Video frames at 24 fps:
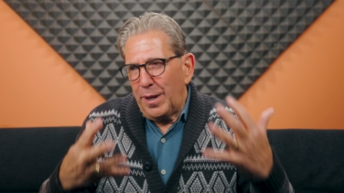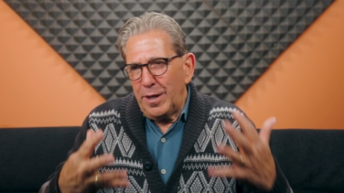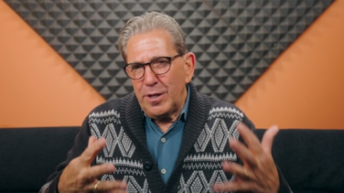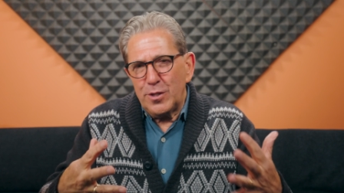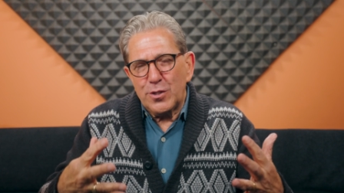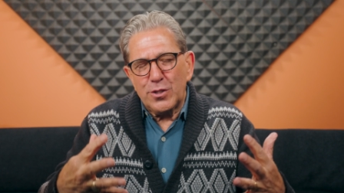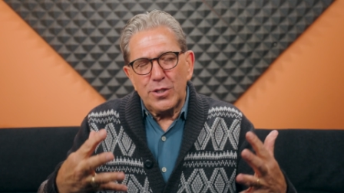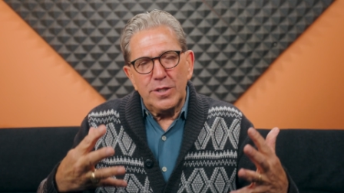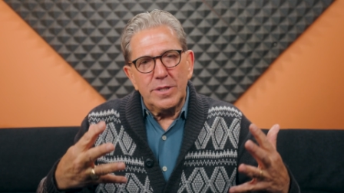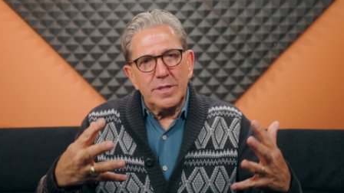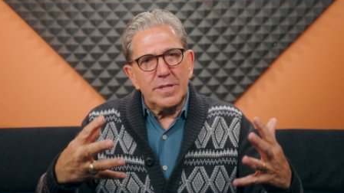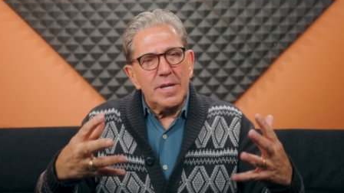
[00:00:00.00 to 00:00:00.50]

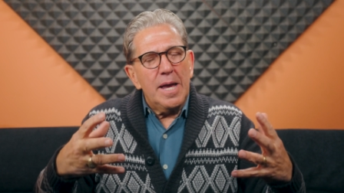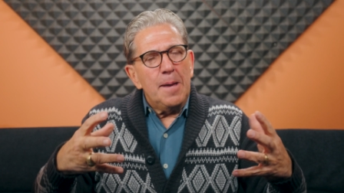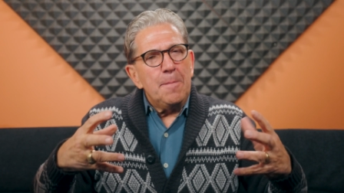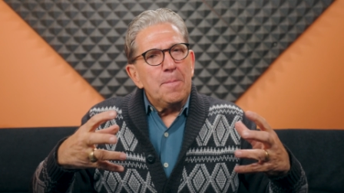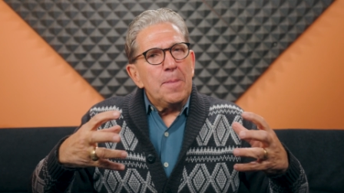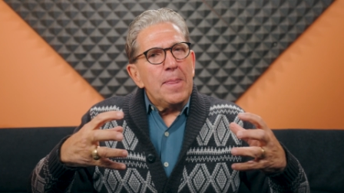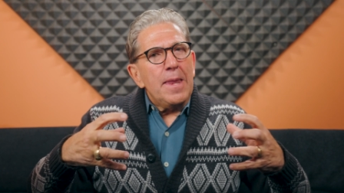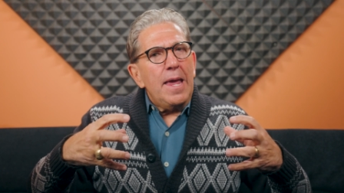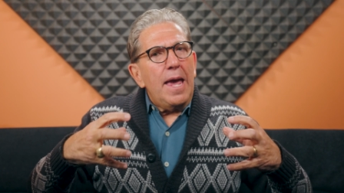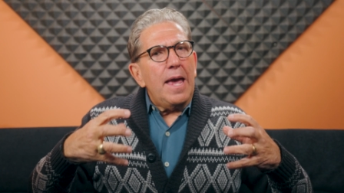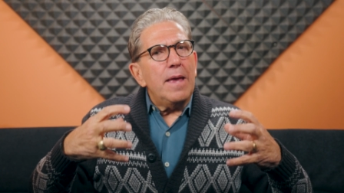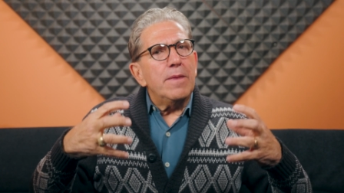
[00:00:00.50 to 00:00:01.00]
patience
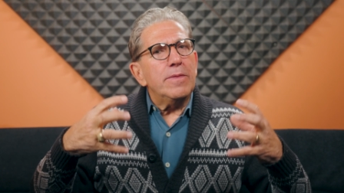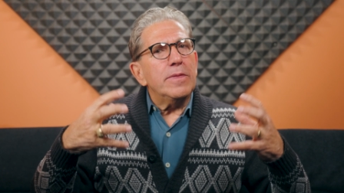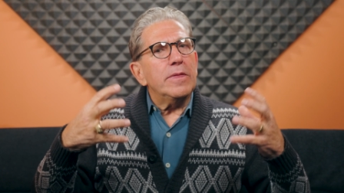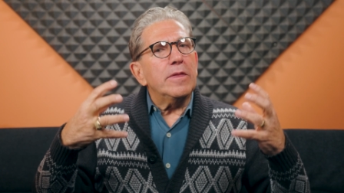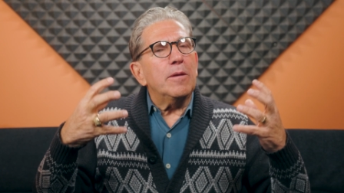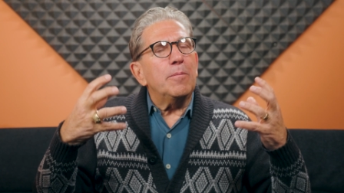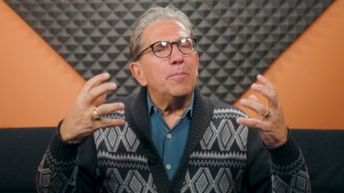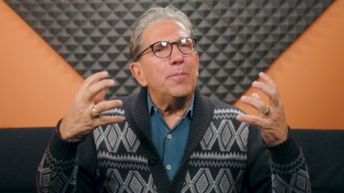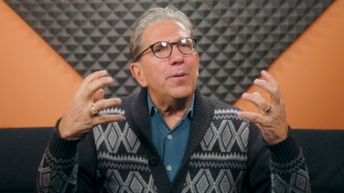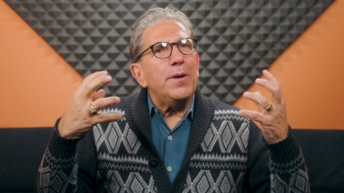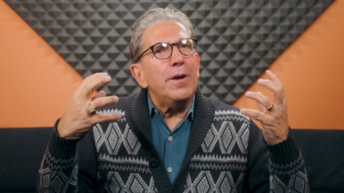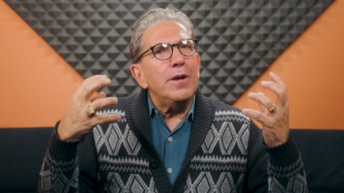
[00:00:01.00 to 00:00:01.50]
and
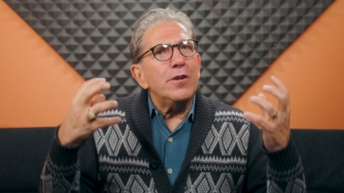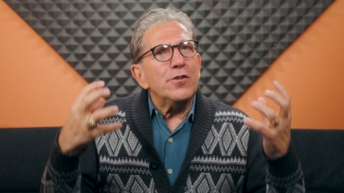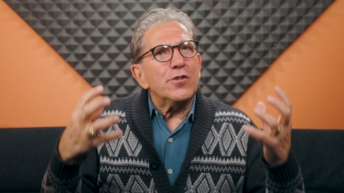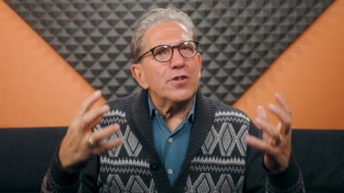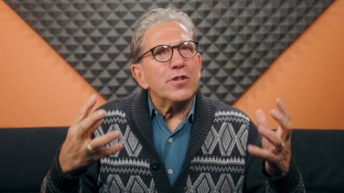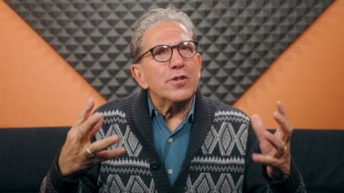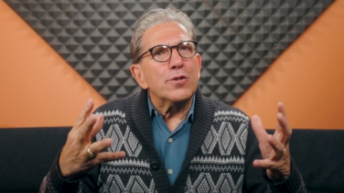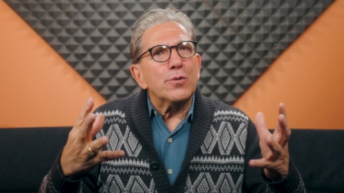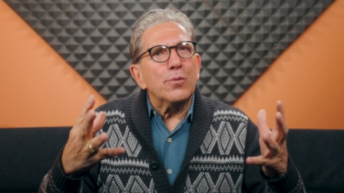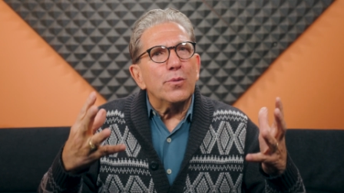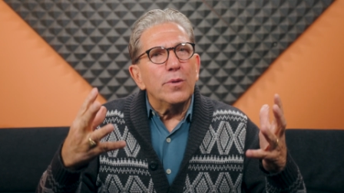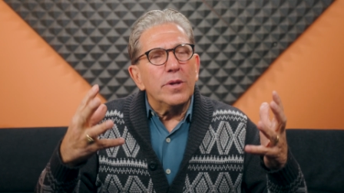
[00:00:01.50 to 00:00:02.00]
the
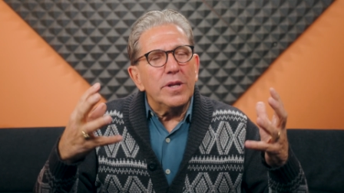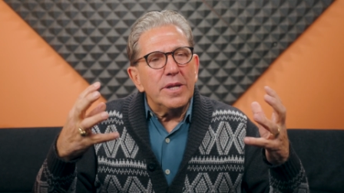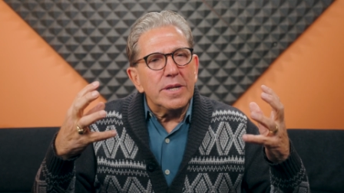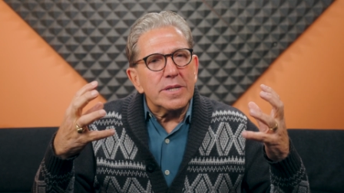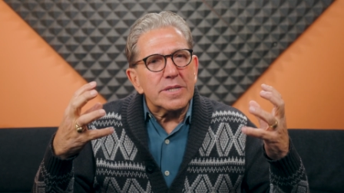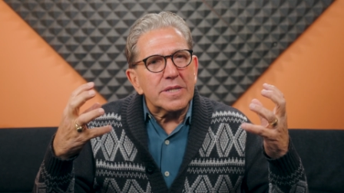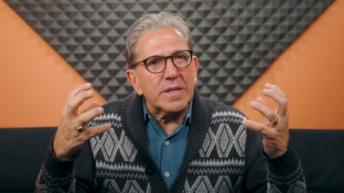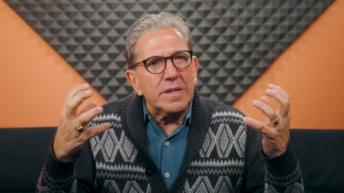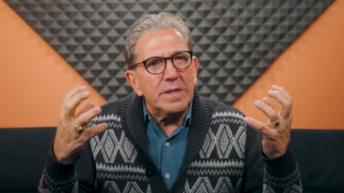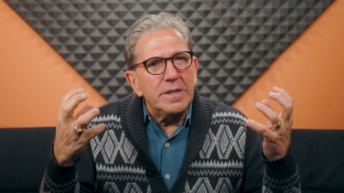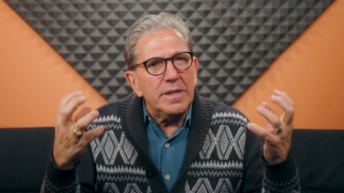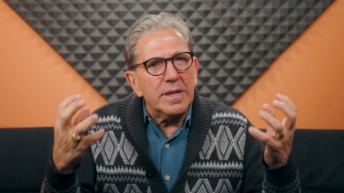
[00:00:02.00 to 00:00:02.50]
patience really
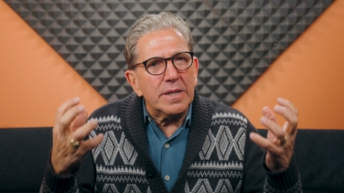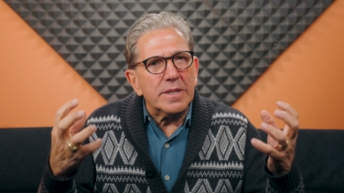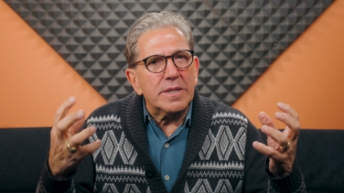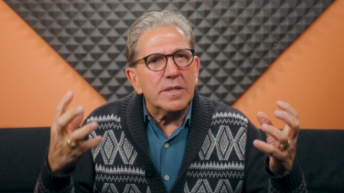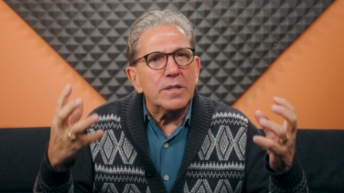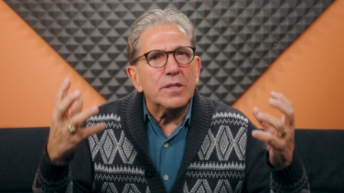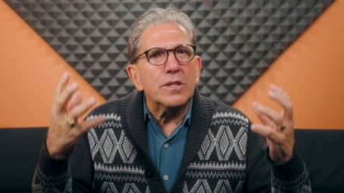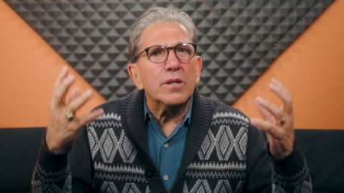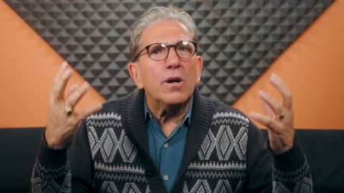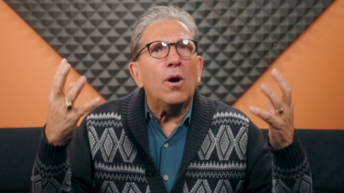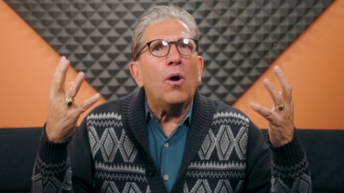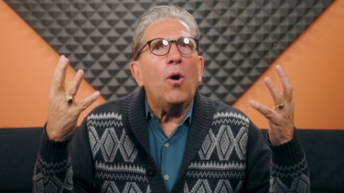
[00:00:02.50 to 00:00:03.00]
is
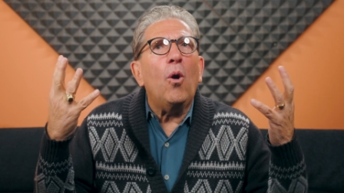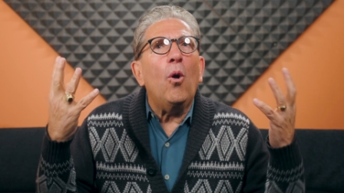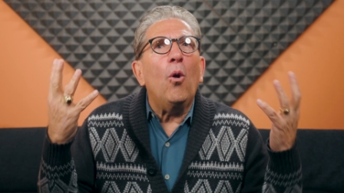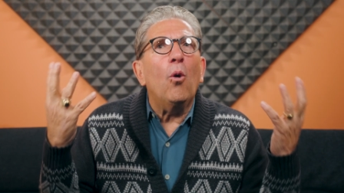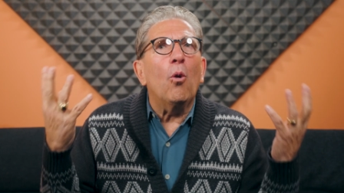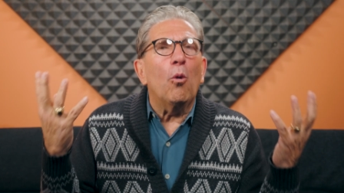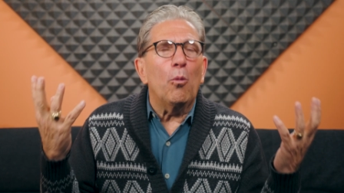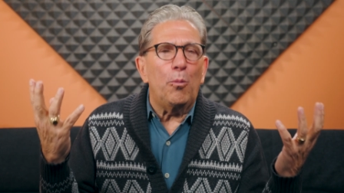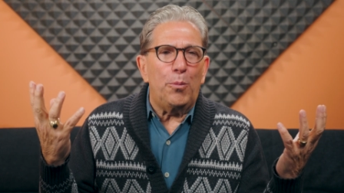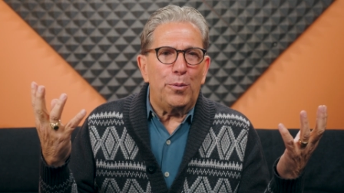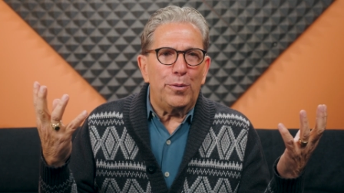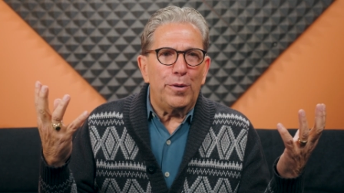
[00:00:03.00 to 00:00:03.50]
connected to
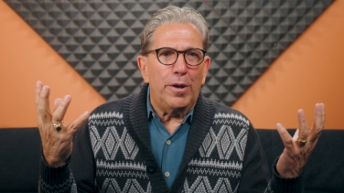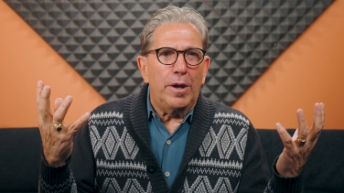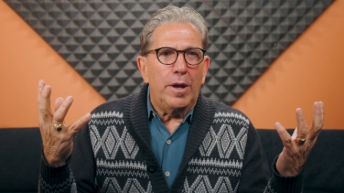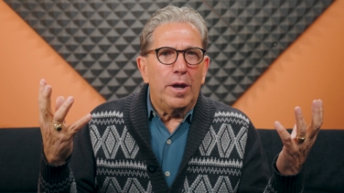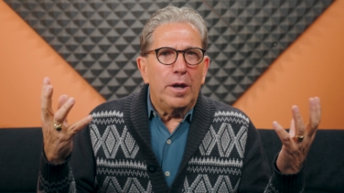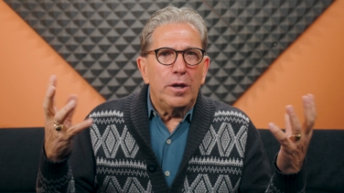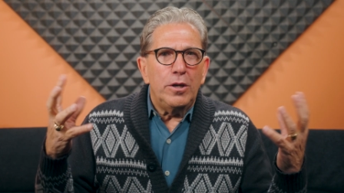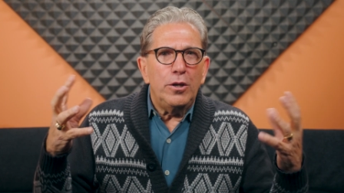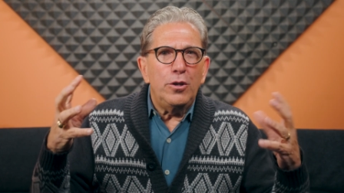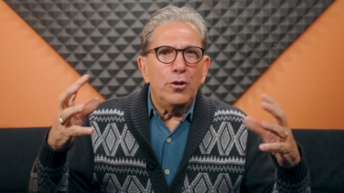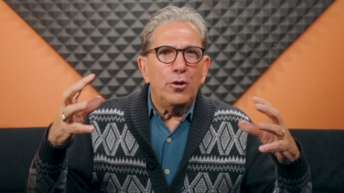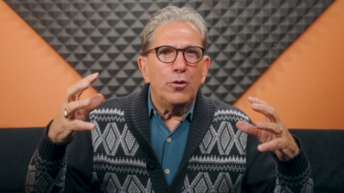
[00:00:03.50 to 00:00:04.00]
hope
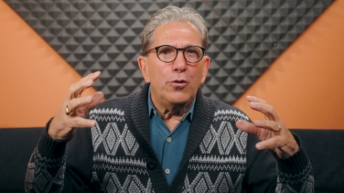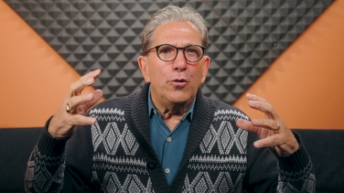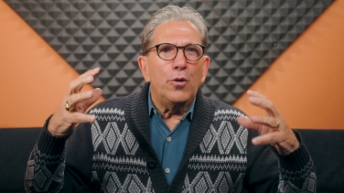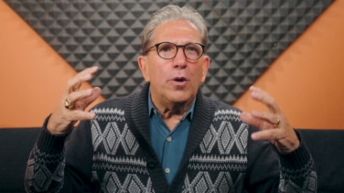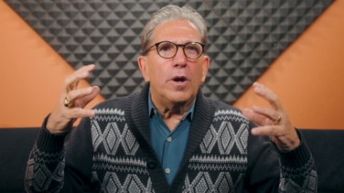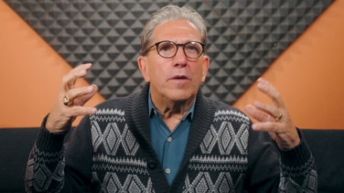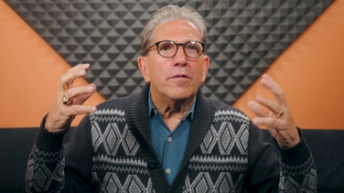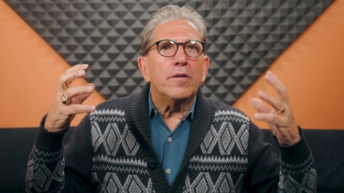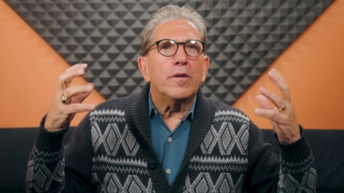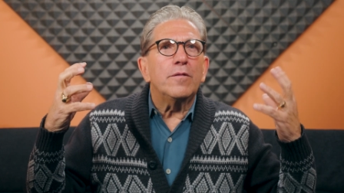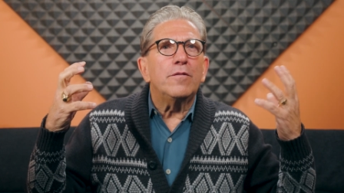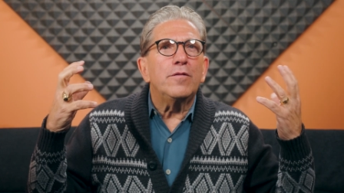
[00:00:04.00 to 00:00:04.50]
you know, you
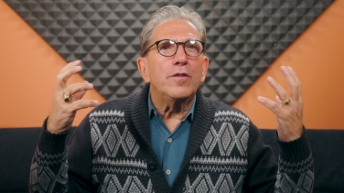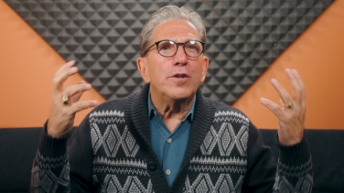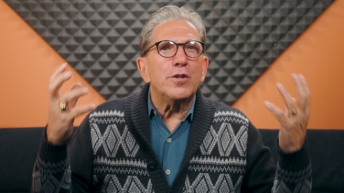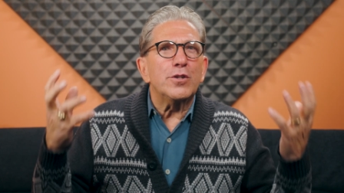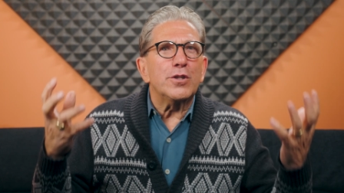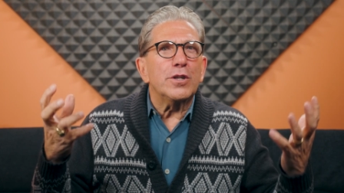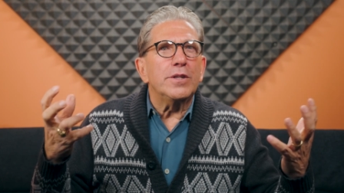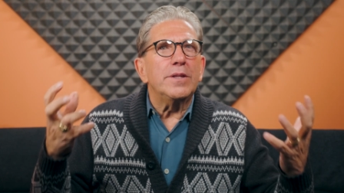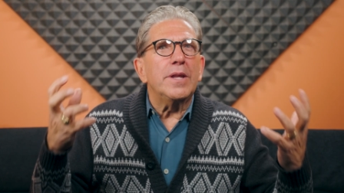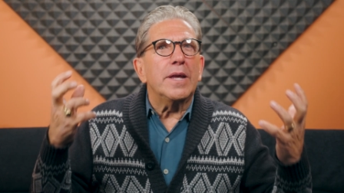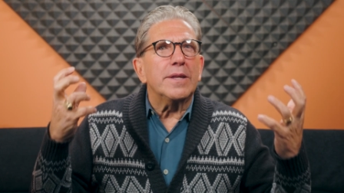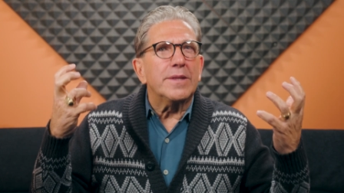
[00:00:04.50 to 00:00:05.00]
have a
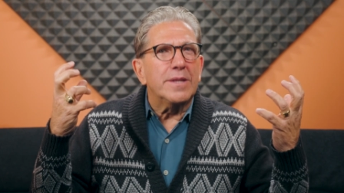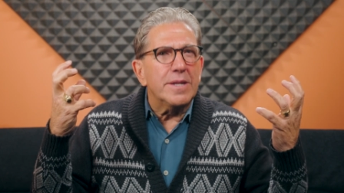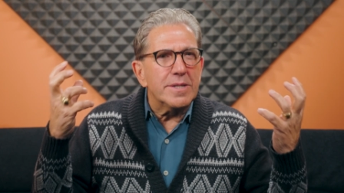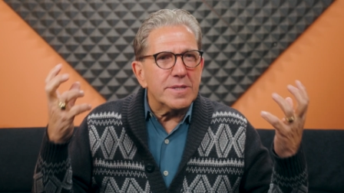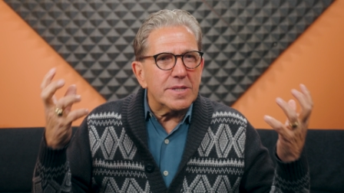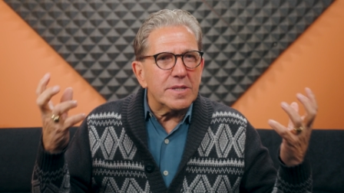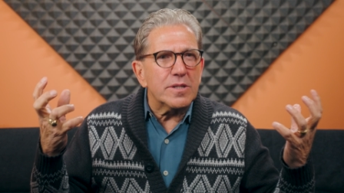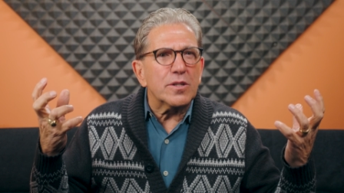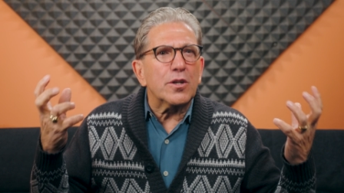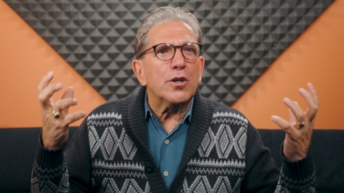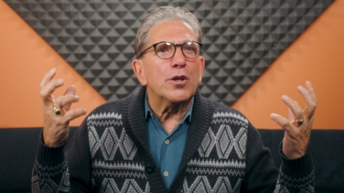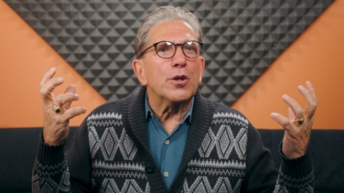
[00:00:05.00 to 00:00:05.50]
vision that
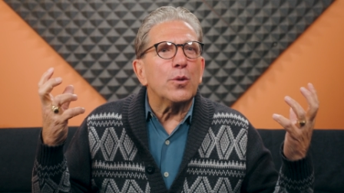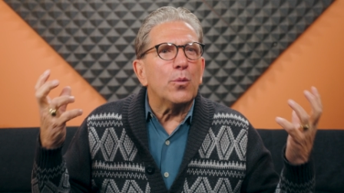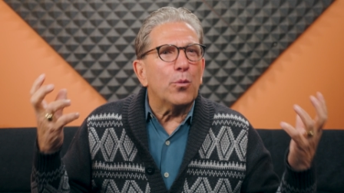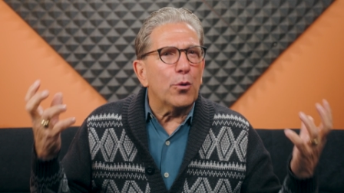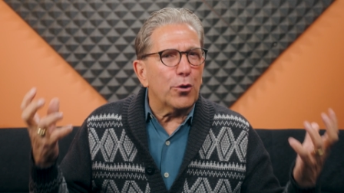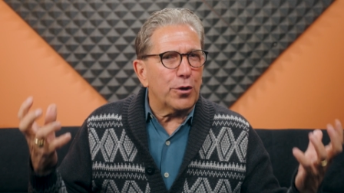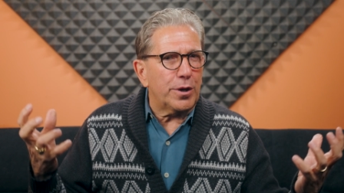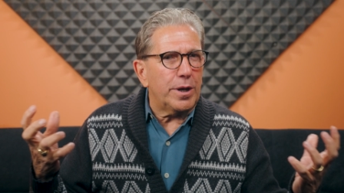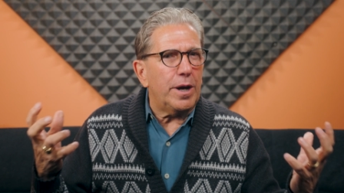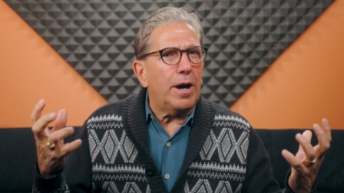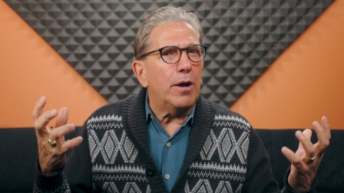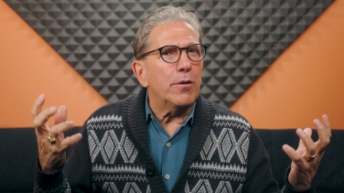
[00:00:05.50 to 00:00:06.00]
this is going to
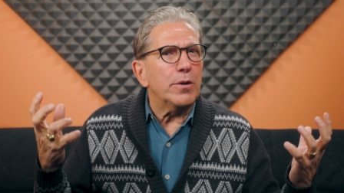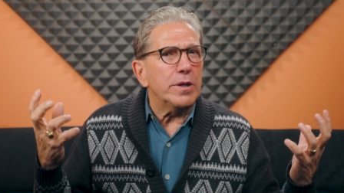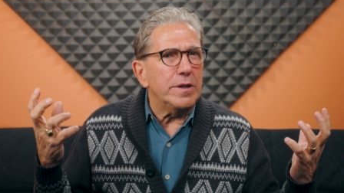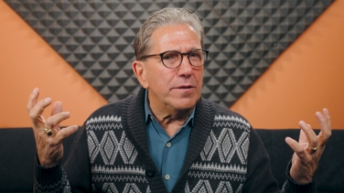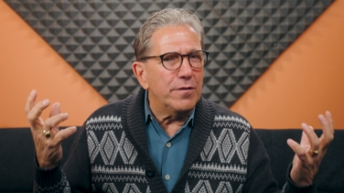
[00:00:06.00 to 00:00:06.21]
work out.